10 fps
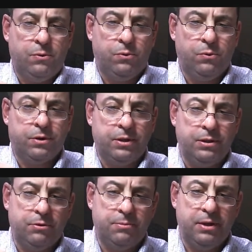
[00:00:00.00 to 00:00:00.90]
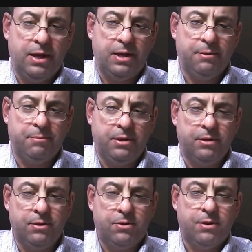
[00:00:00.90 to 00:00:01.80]
work a little bit at it
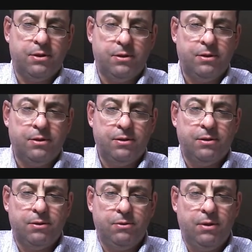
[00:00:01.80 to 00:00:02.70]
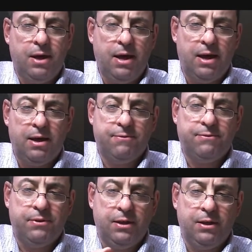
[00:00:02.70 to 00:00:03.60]
because you have
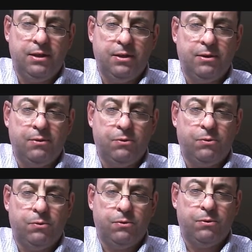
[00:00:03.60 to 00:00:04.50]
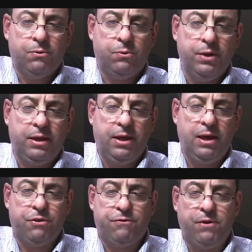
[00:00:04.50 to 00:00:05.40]
the wing
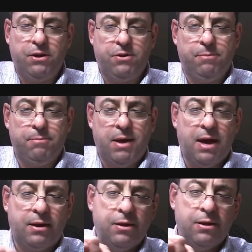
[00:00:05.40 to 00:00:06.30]
case facing back